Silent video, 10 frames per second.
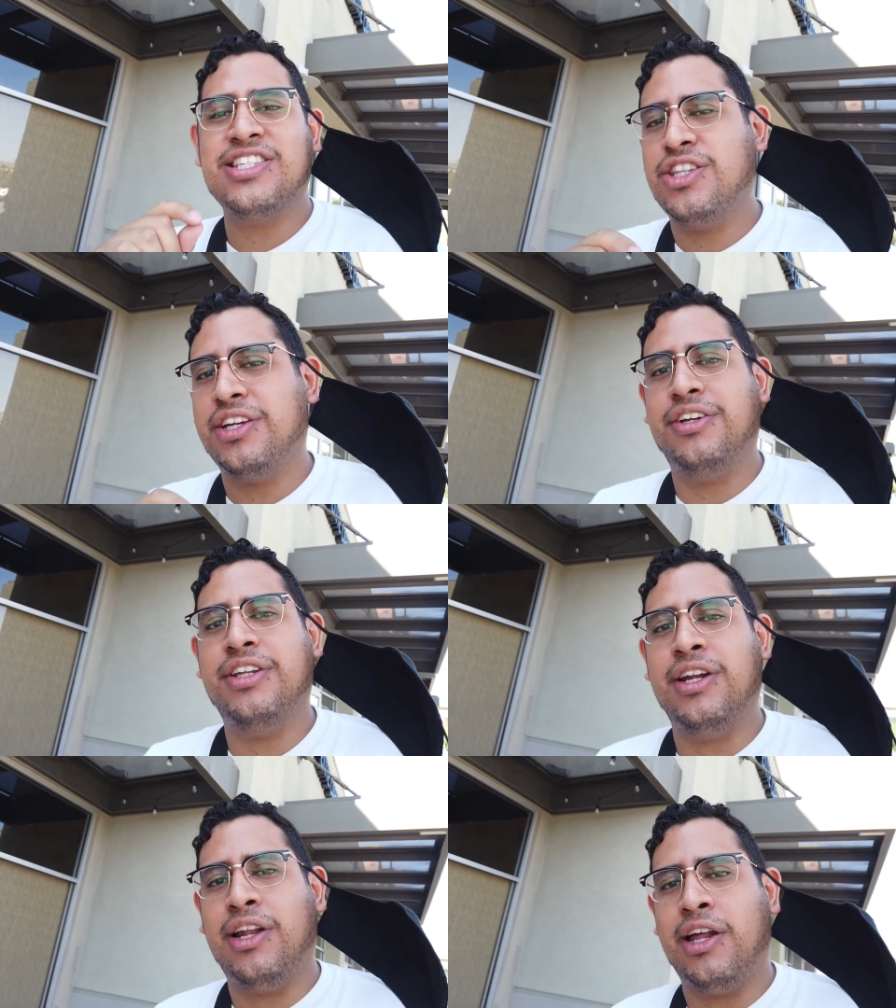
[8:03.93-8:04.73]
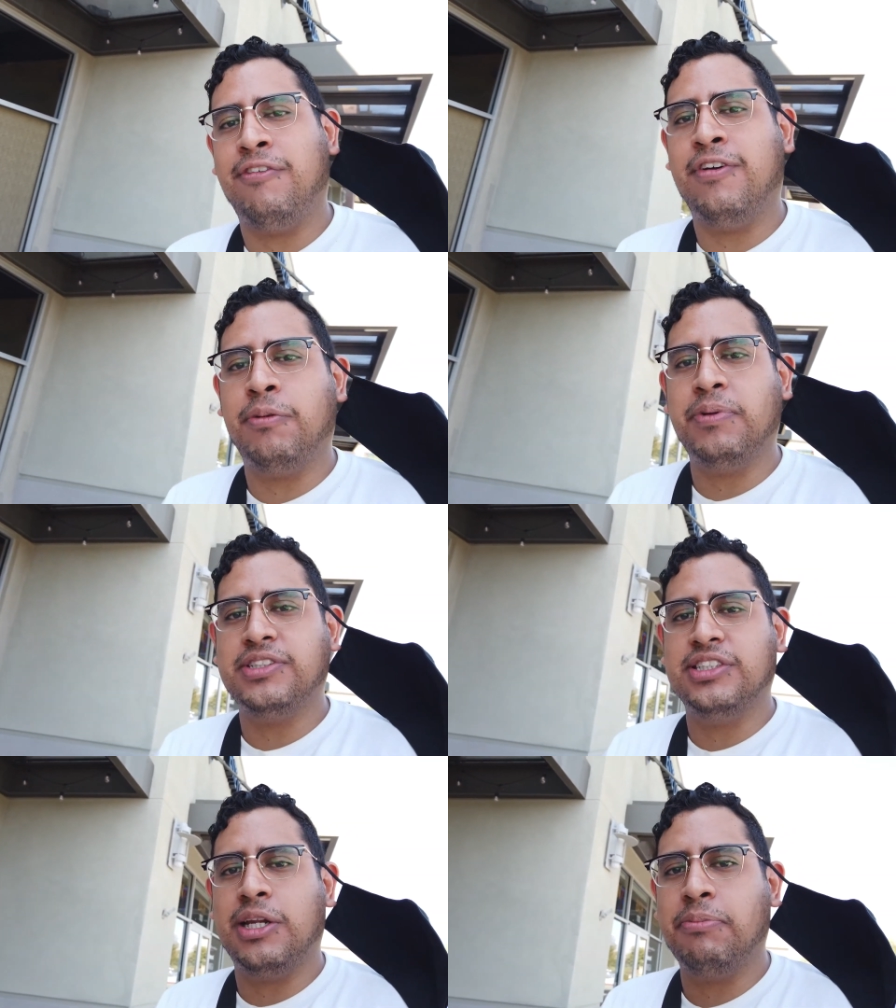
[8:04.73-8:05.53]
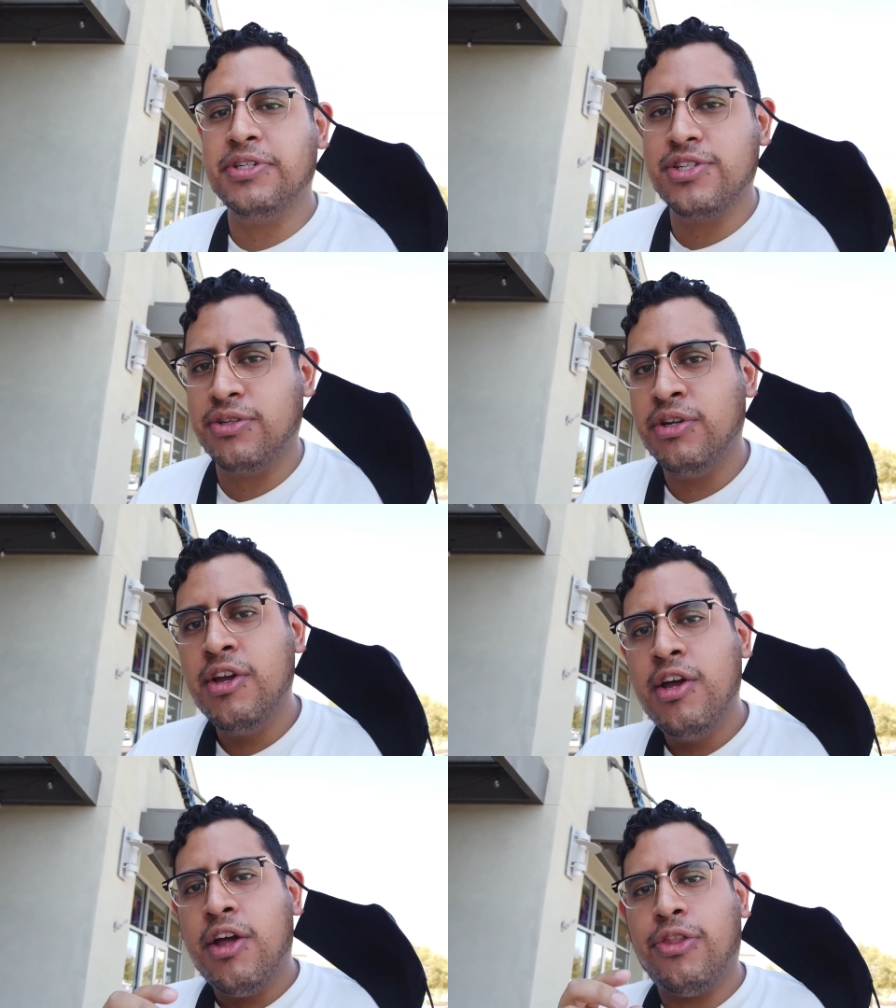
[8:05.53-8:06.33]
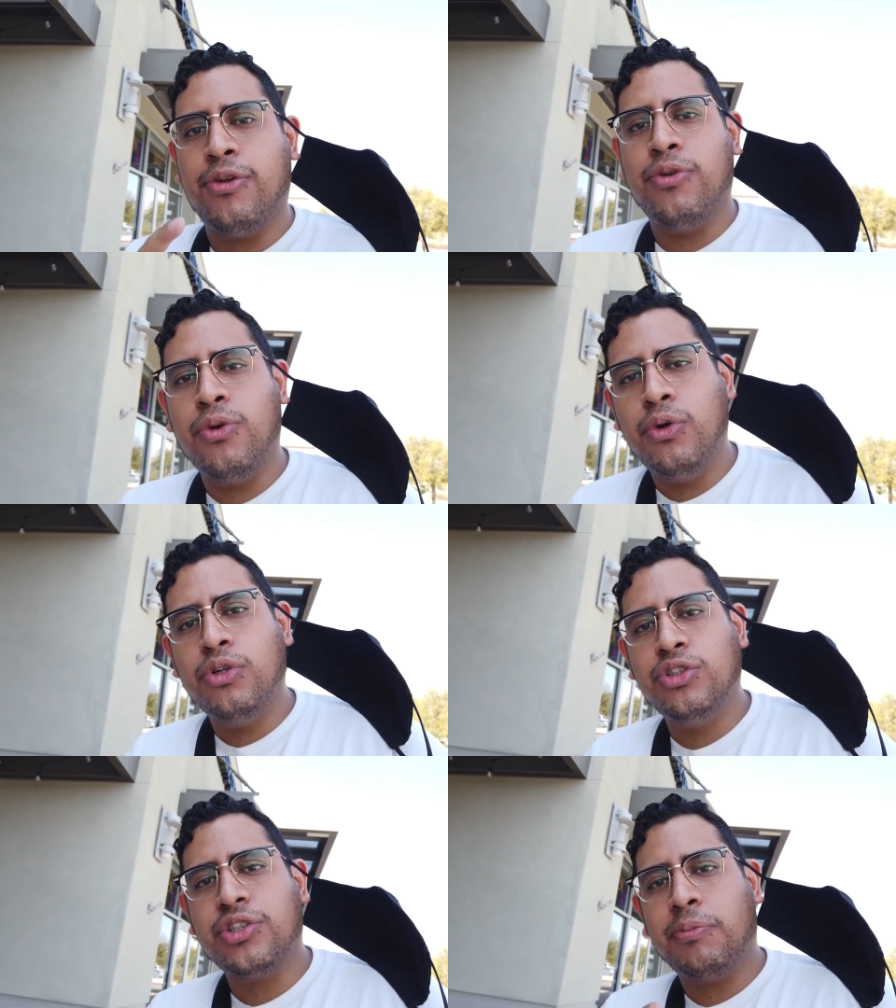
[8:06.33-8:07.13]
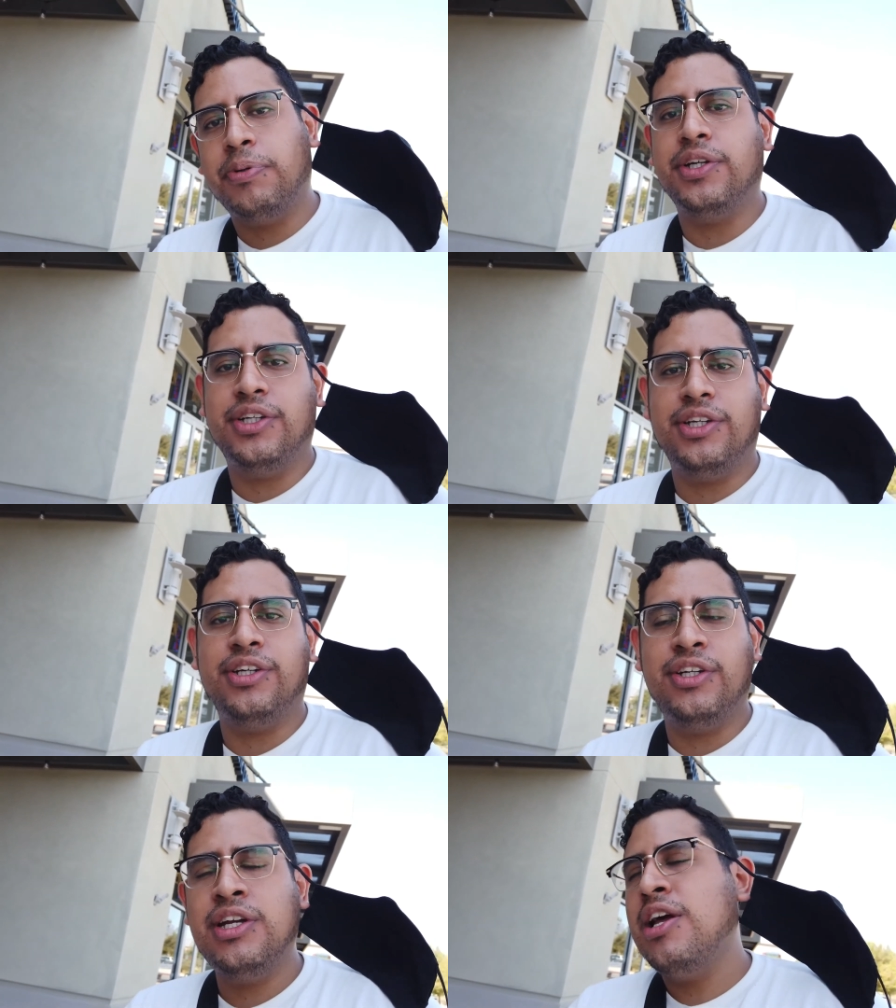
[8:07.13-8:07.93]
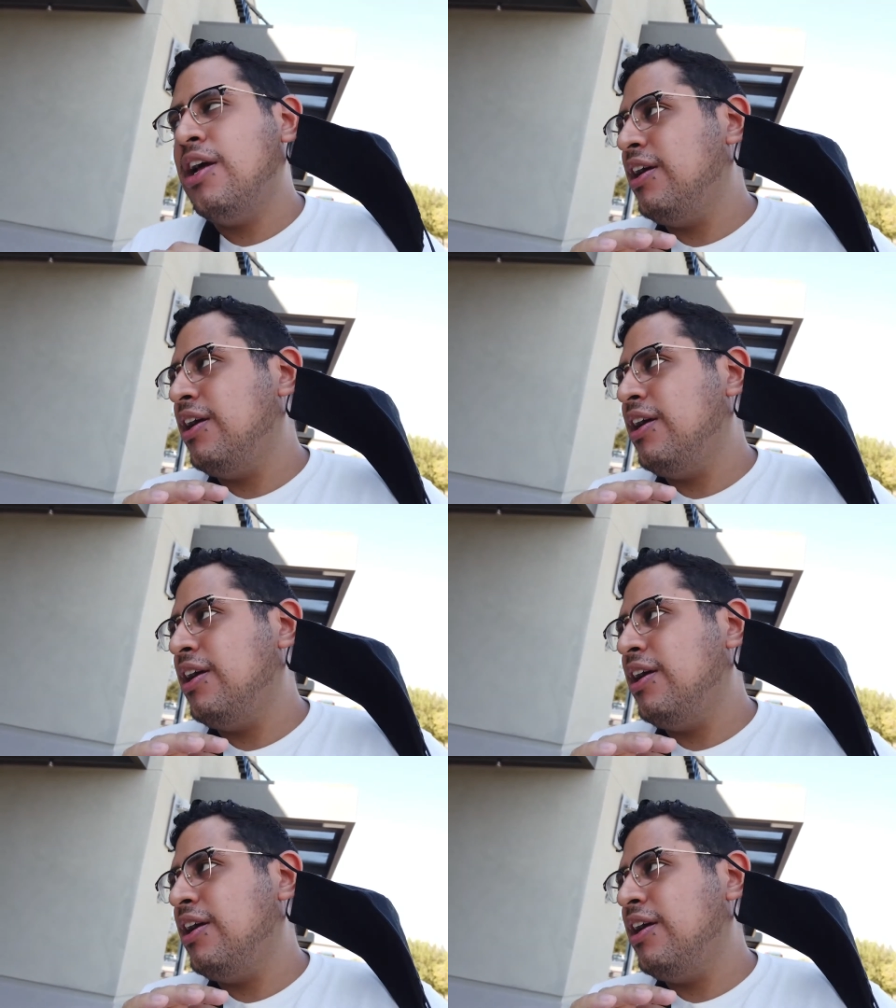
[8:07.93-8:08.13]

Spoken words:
It's thicker than a lot of other places that I've been to. The noodles are pretty good.